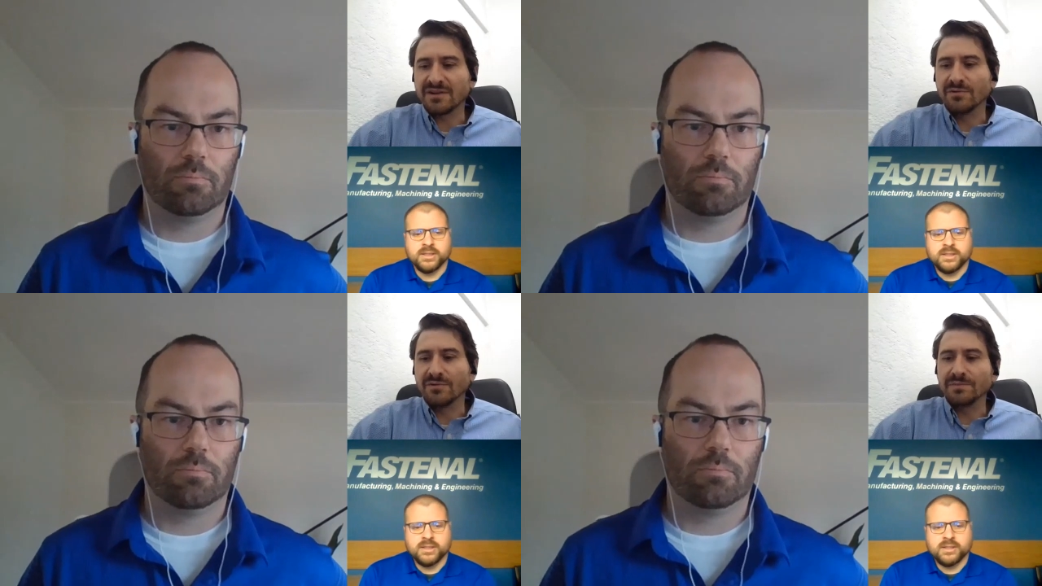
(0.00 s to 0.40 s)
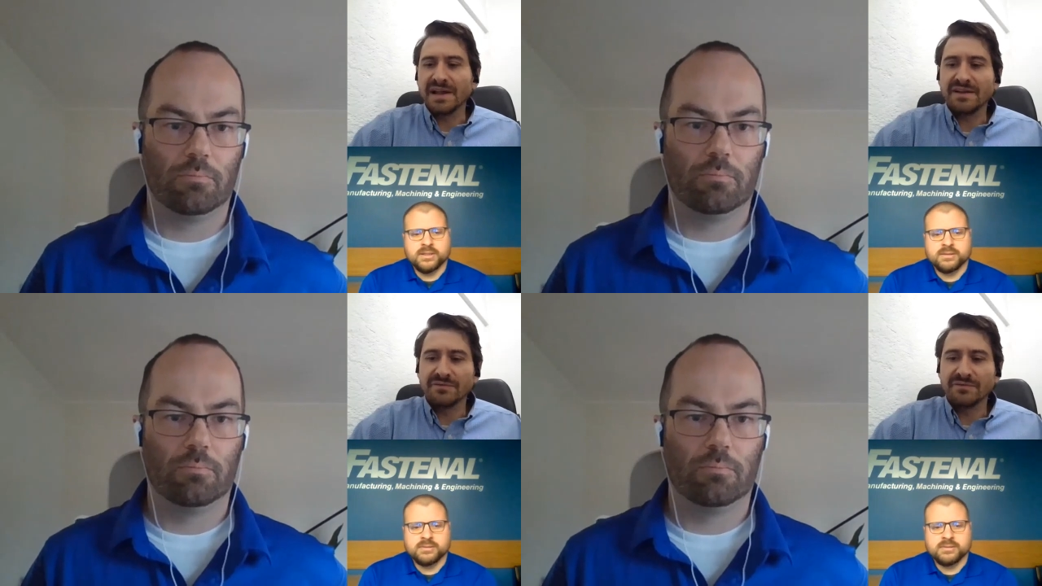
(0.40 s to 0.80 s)
Speaker 1: a
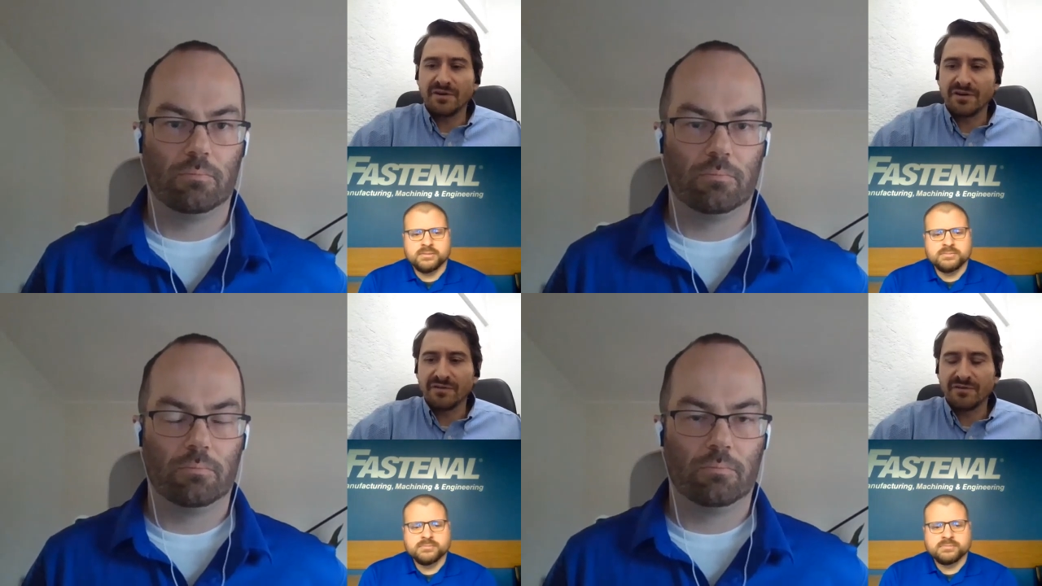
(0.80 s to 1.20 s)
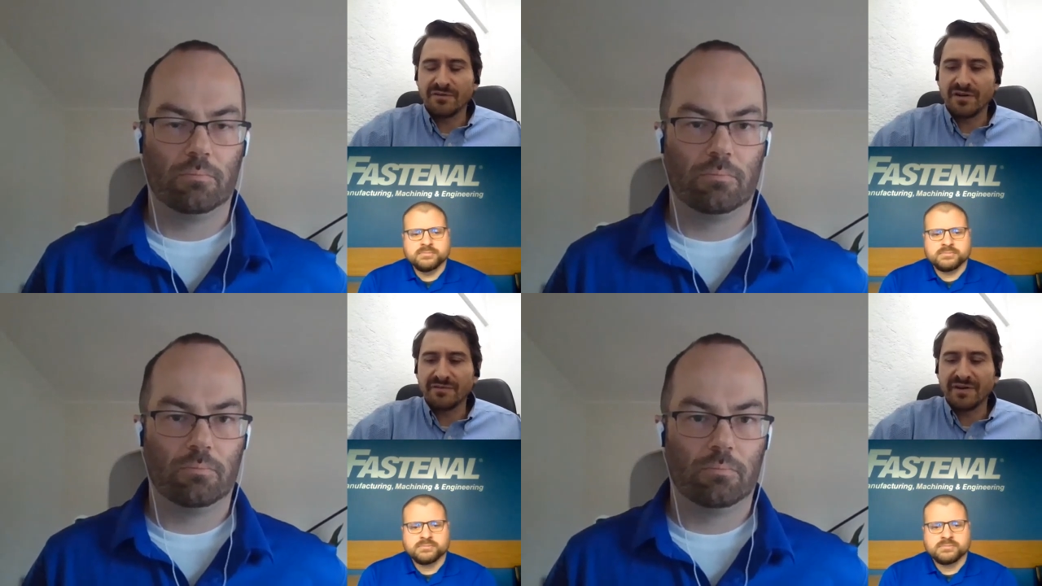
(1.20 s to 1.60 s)
complaint for
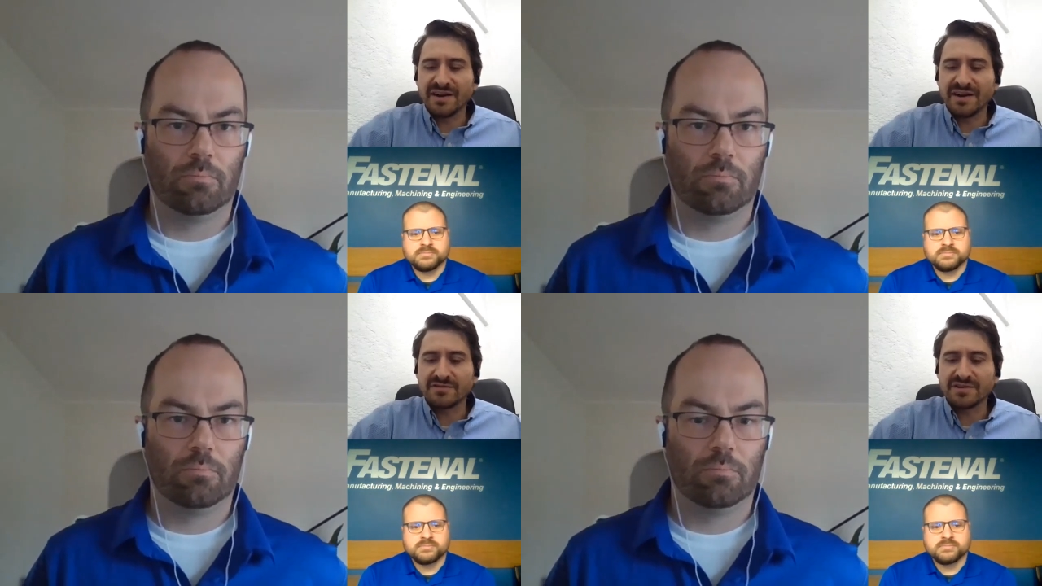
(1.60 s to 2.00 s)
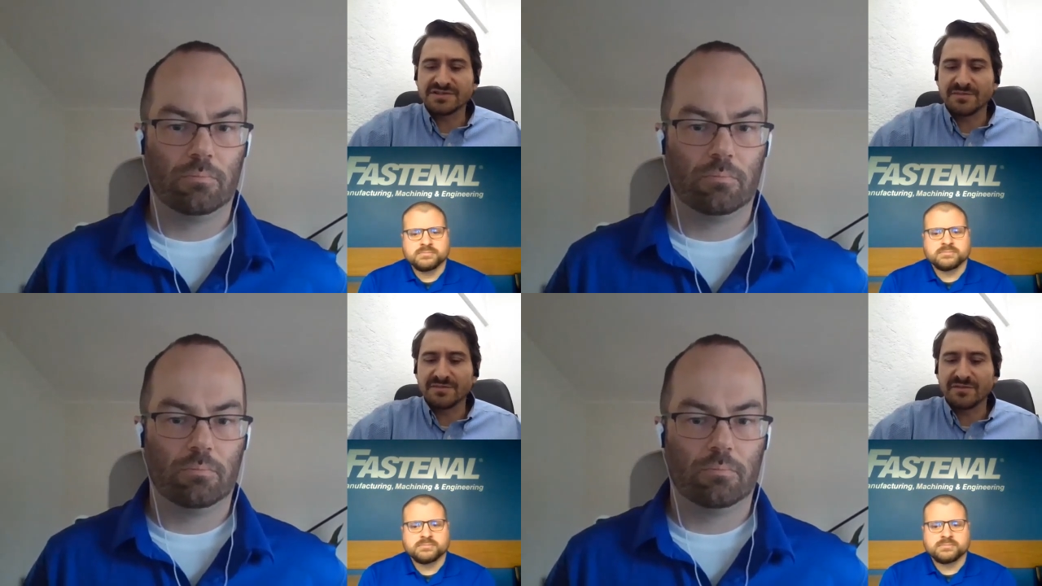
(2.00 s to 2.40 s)
for a final
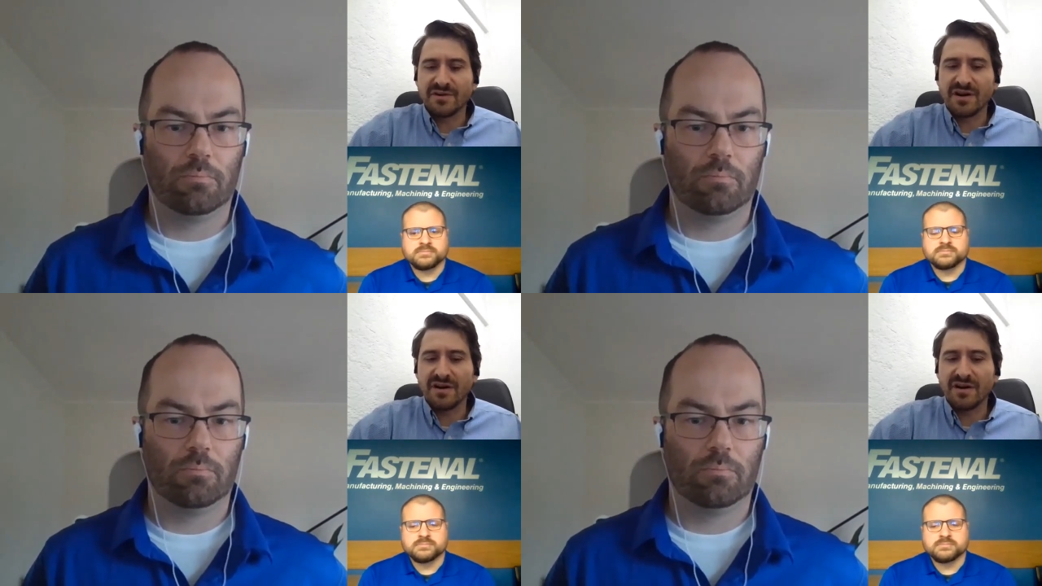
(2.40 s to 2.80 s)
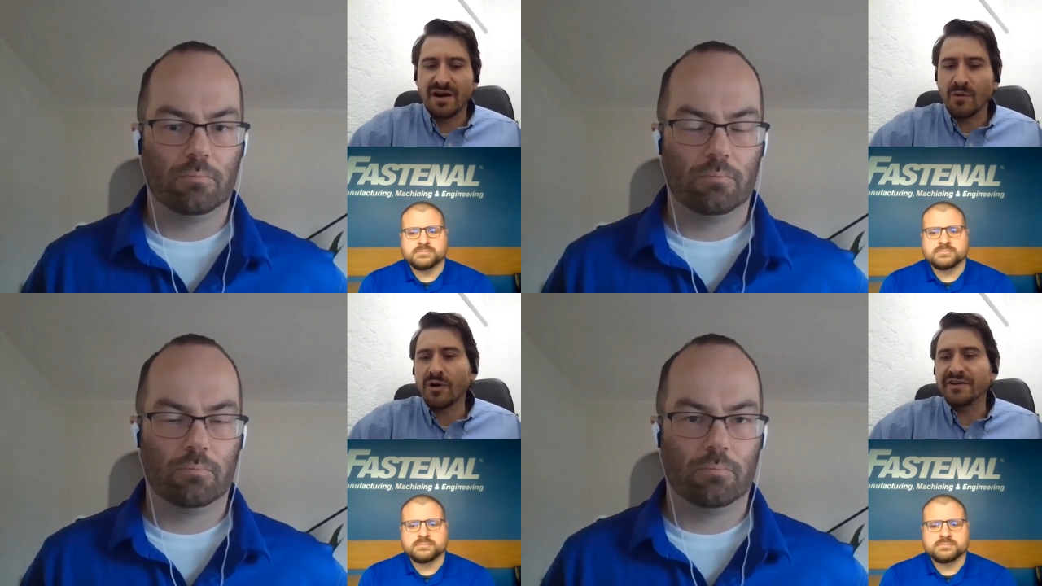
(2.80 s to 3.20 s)
customer for
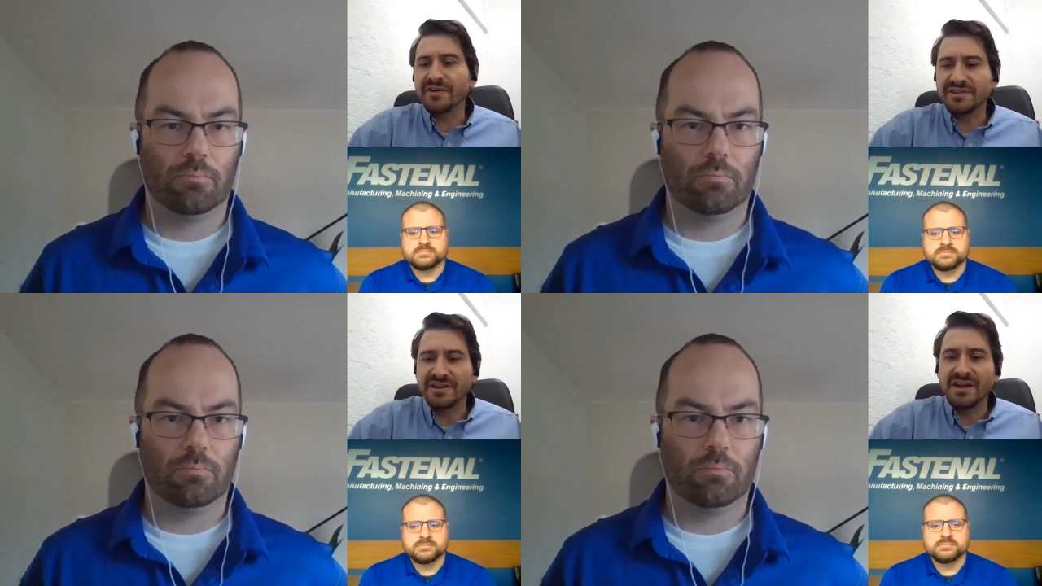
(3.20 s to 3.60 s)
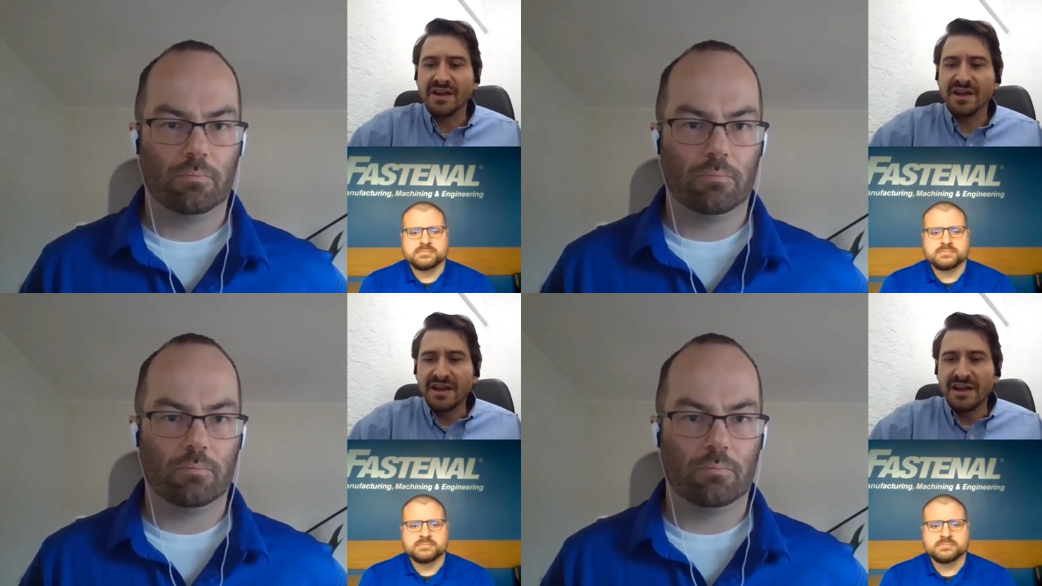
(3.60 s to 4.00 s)
a, a warranty,
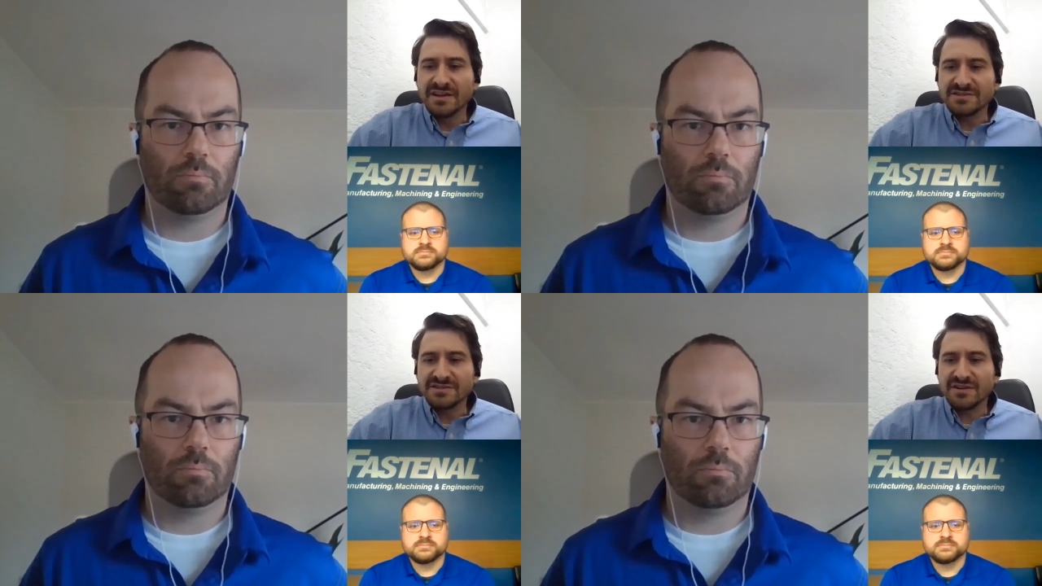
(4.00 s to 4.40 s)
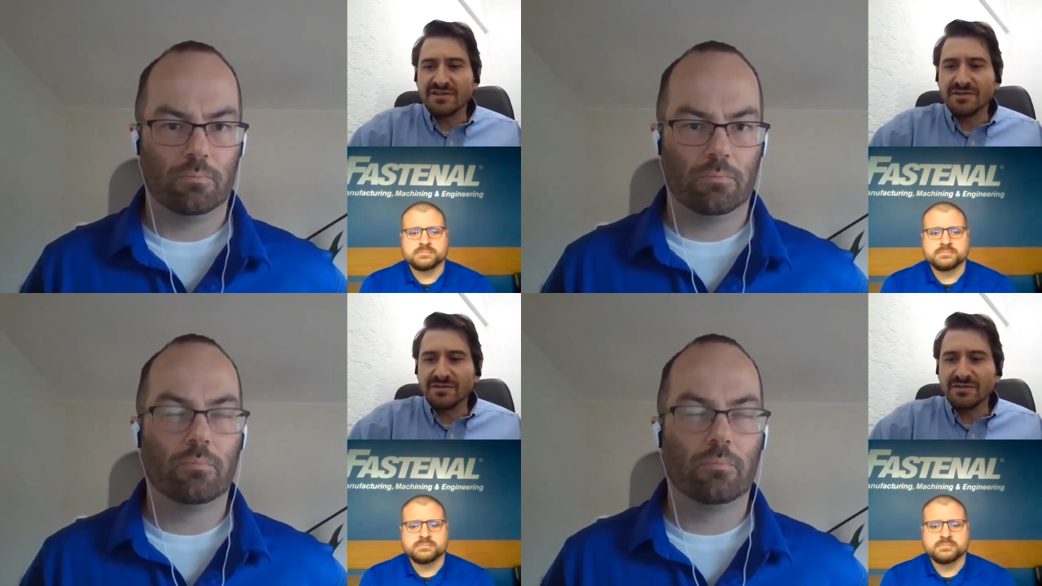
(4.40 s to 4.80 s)

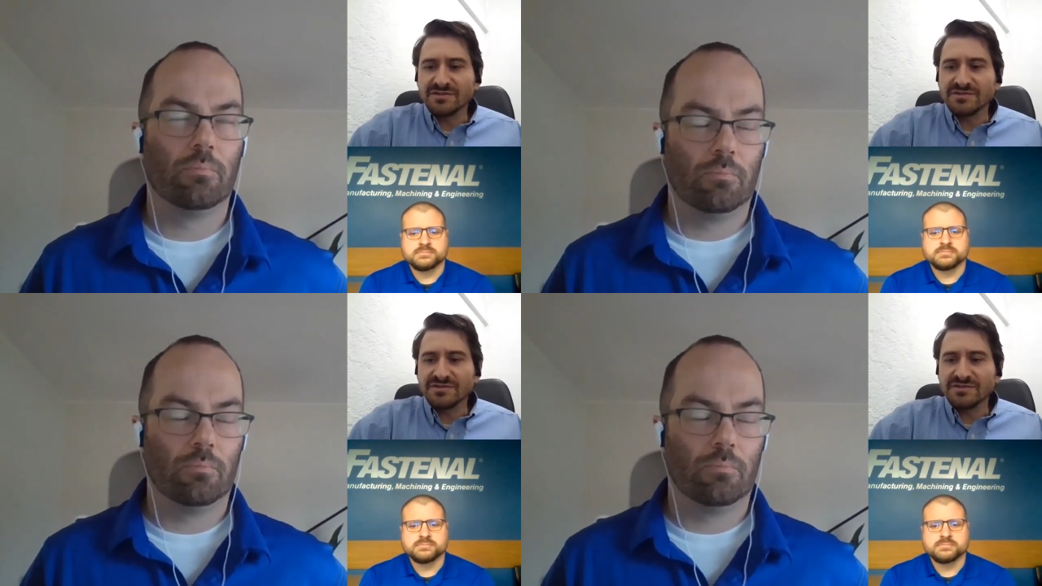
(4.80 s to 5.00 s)
so